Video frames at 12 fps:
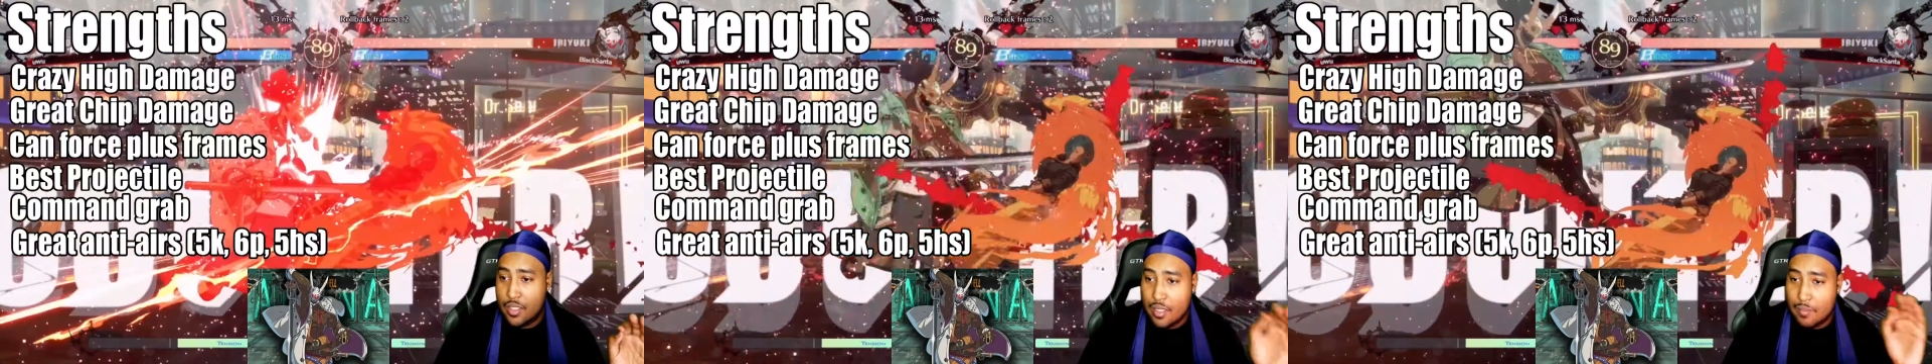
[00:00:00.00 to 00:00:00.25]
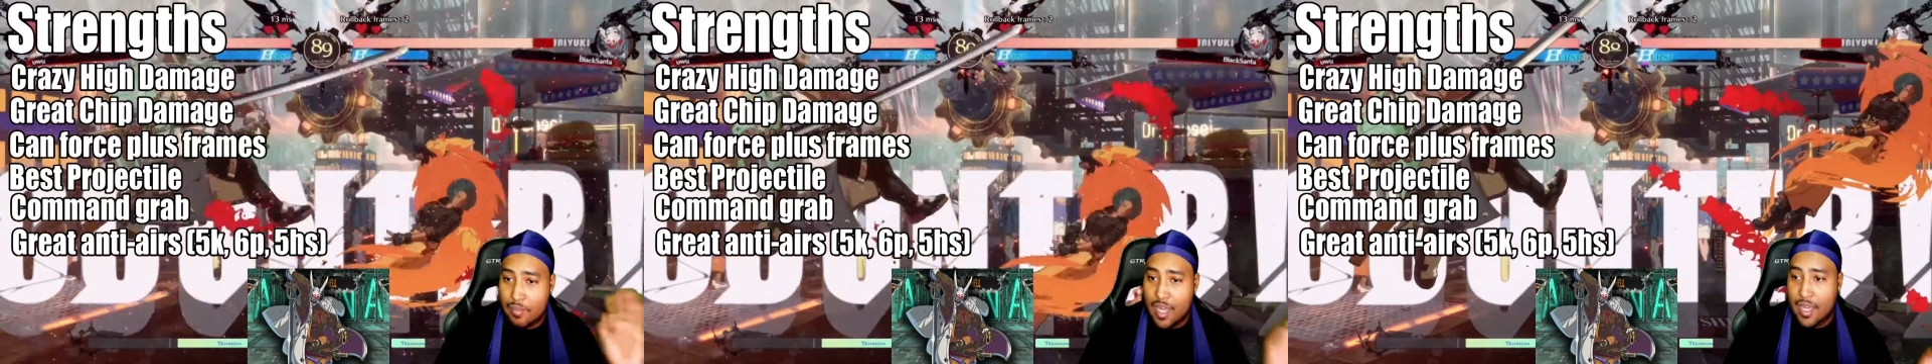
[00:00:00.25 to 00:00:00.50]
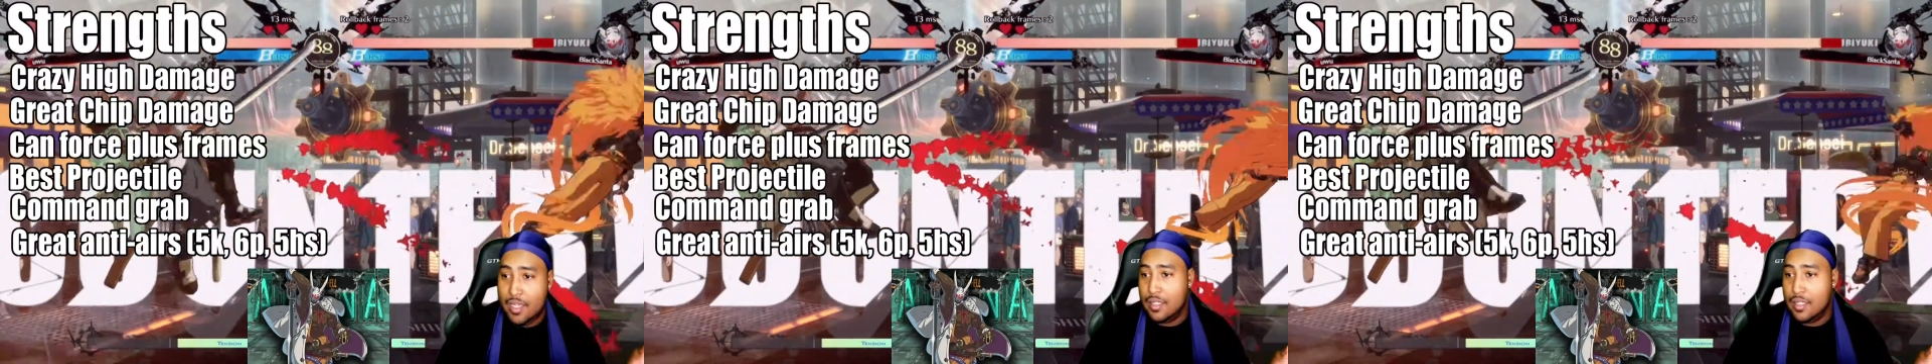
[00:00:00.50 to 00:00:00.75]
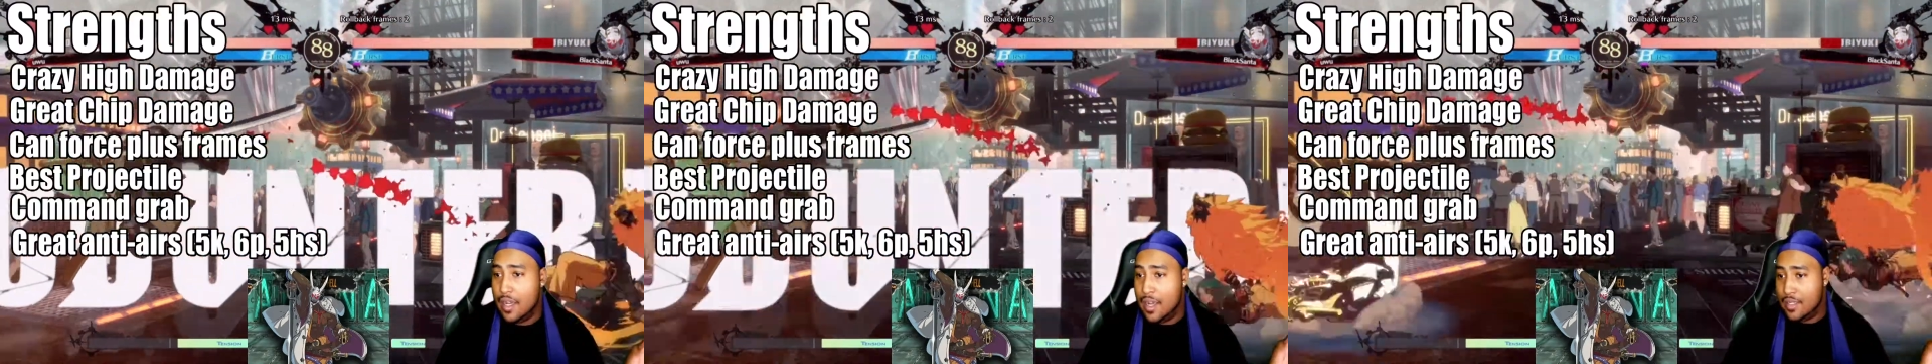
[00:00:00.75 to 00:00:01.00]
Bang.
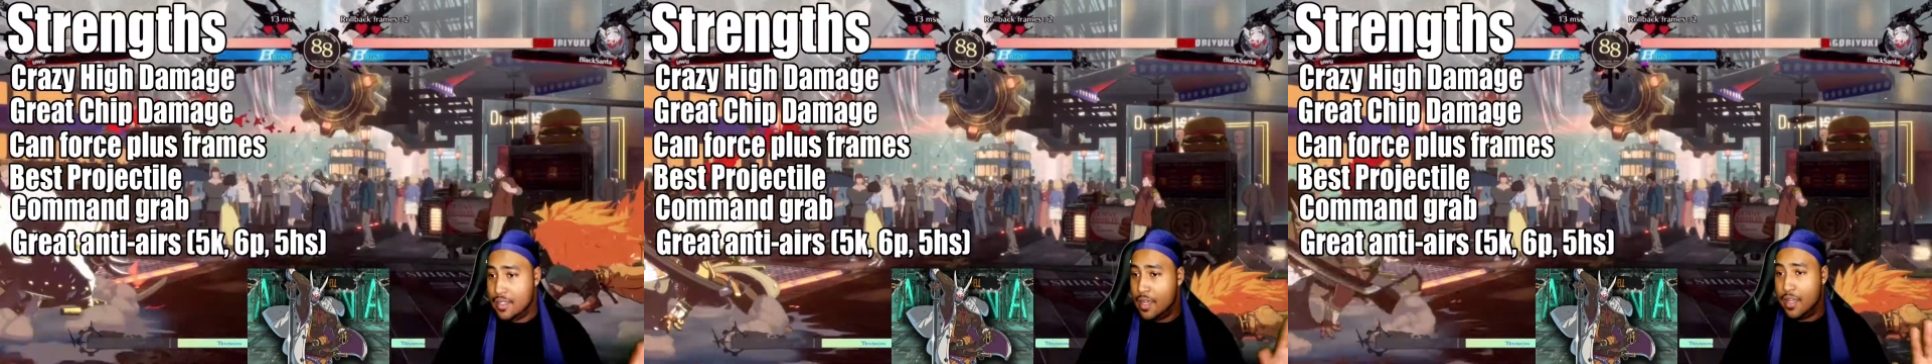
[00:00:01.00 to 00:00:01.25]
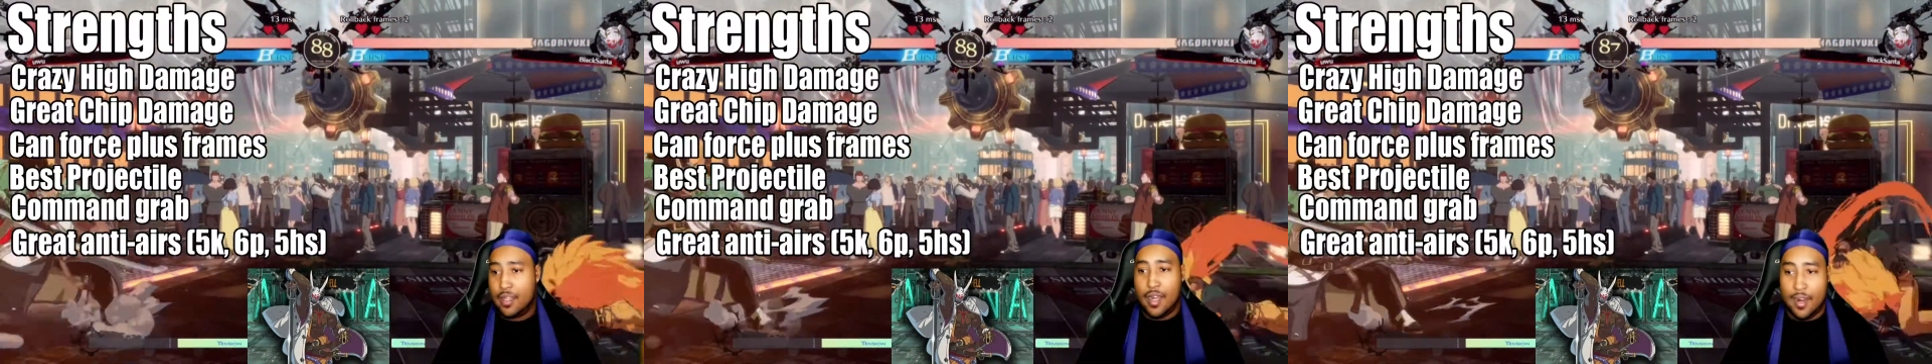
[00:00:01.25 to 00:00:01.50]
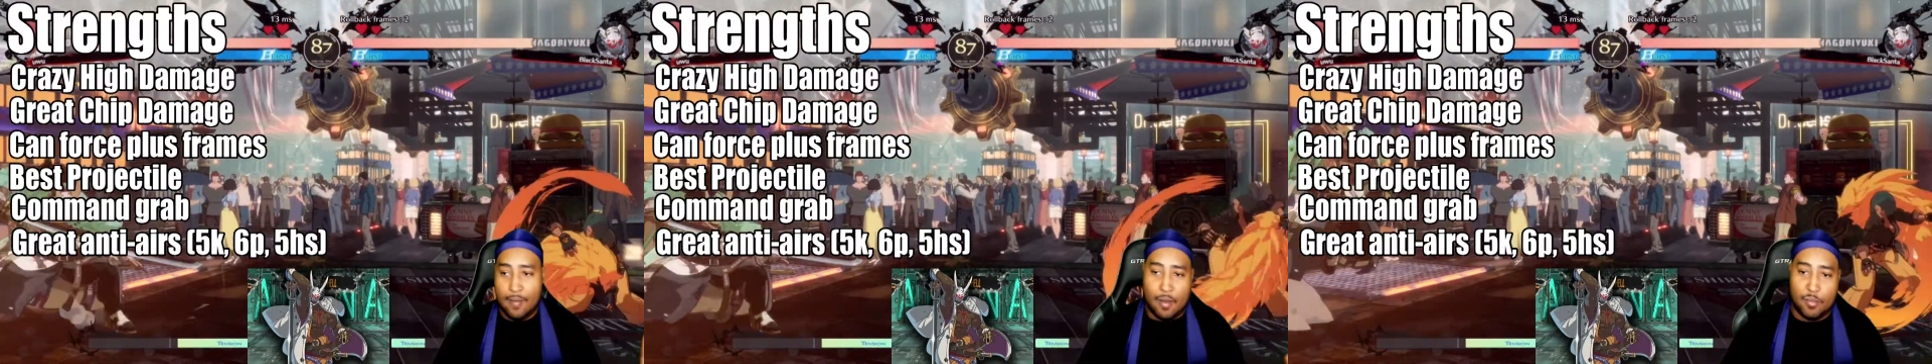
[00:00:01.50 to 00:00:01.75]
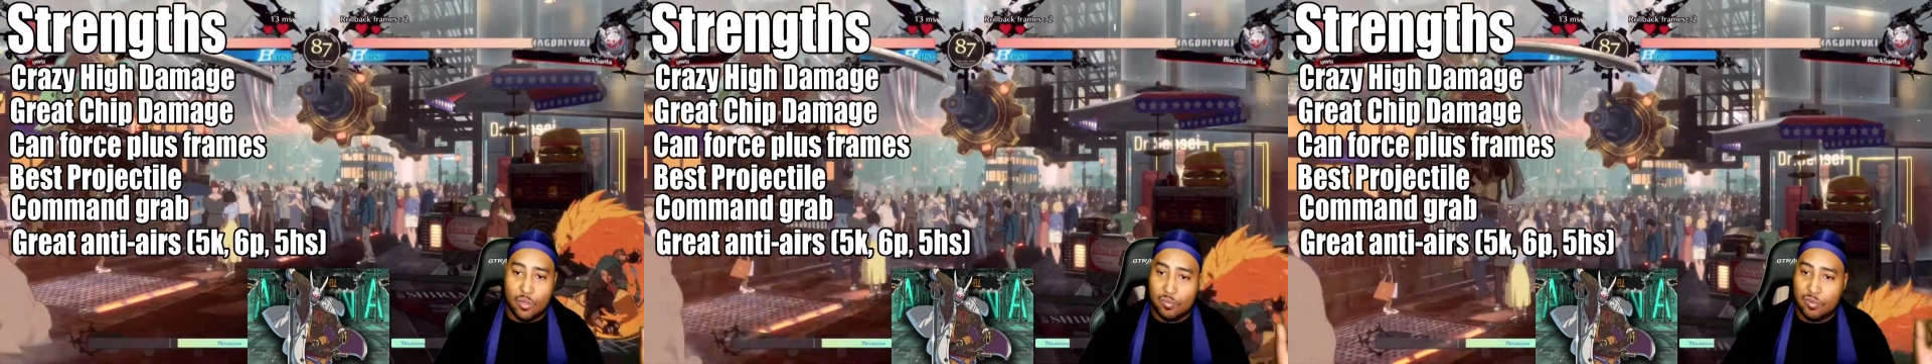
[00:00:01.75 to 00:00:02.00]
I'm
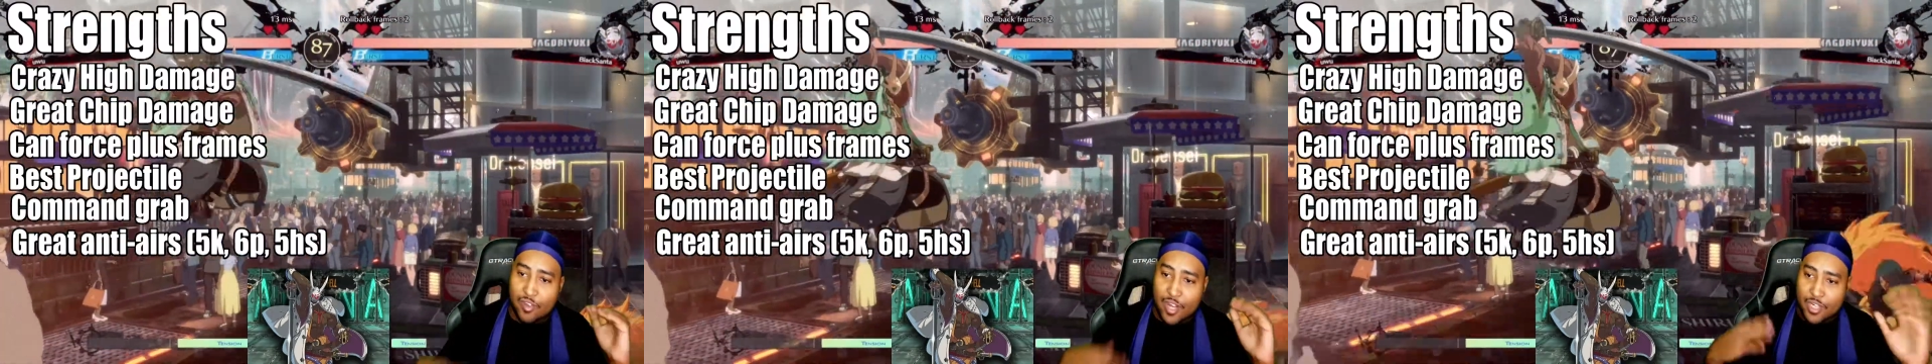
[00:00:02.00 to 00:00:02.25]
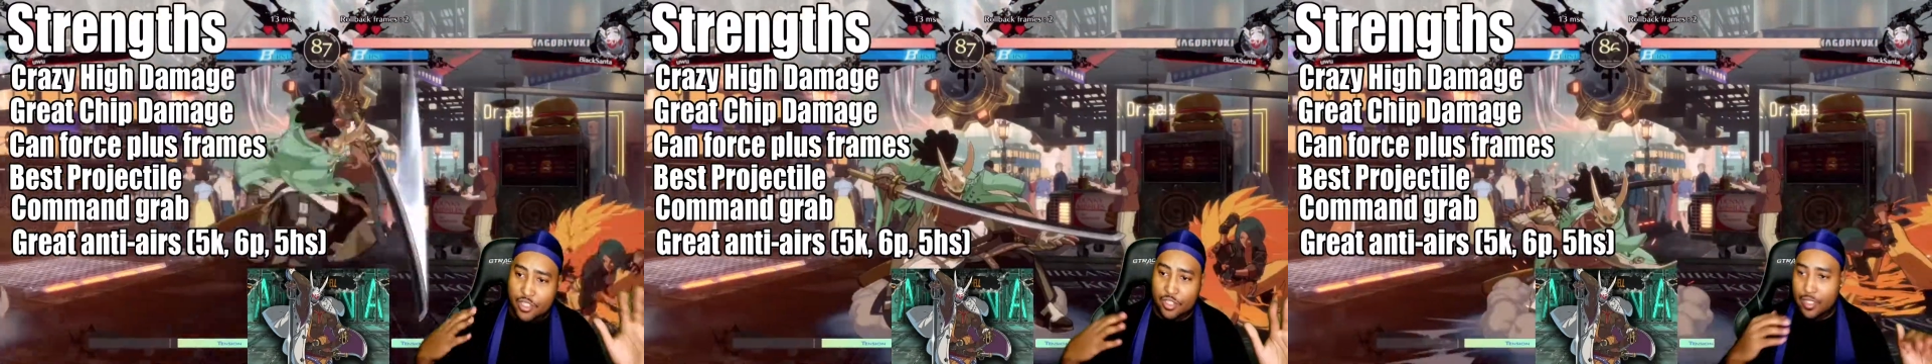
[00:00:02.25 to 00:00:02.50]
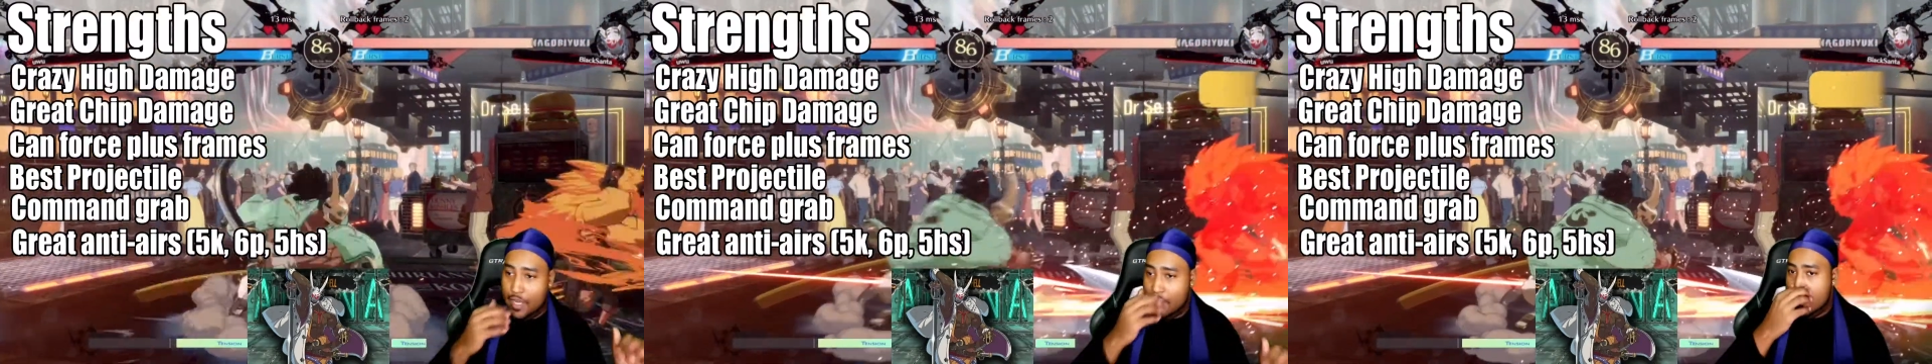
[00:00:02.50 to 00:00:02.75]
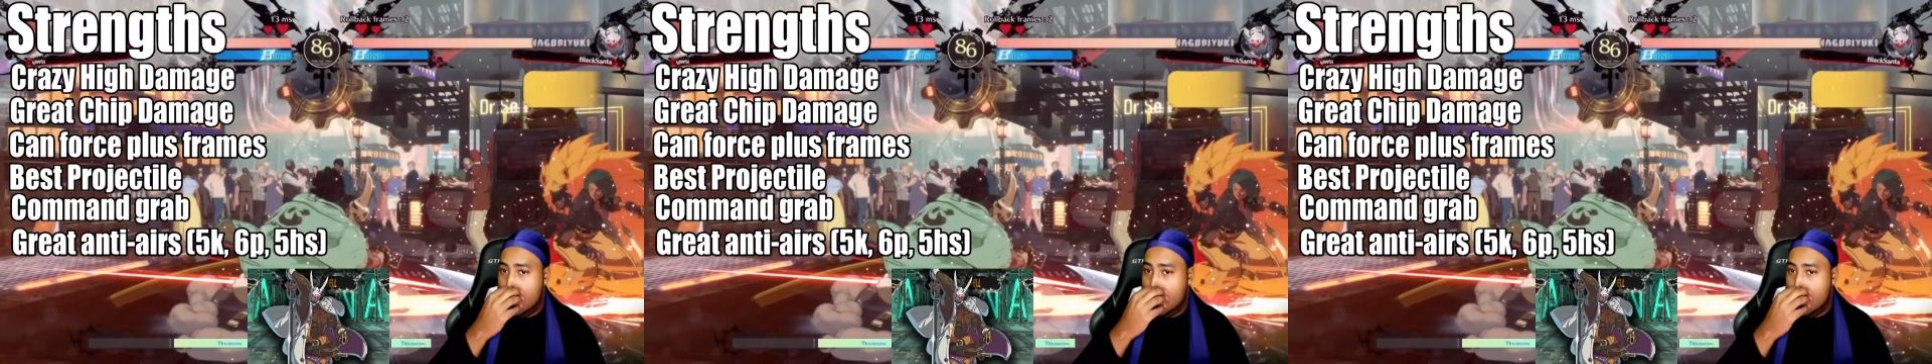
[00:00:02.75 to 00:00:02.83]
all professional now.